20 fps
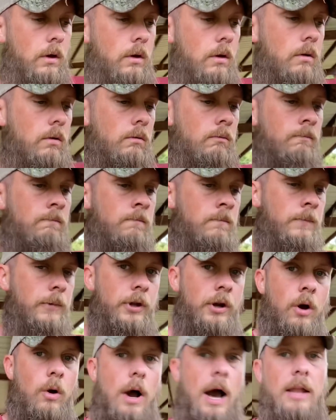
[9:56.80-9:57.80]
you
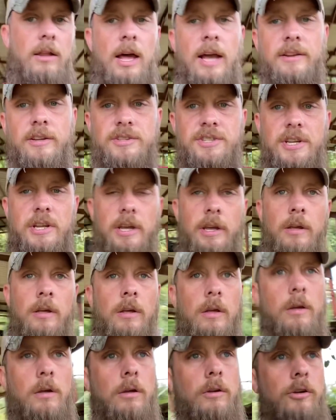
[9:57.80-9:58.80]
know, I like to see
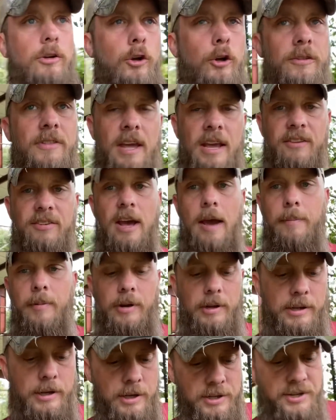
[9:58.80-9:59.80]
good things happen to
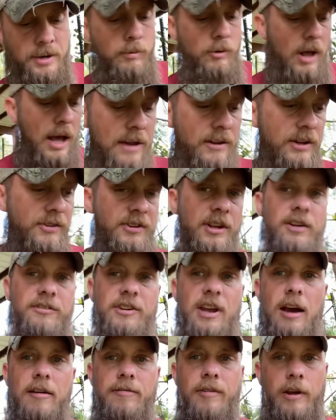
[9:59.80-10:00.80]
kids. I'm glad kids
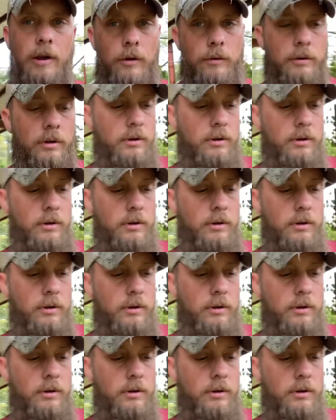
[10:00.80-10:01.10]
got found.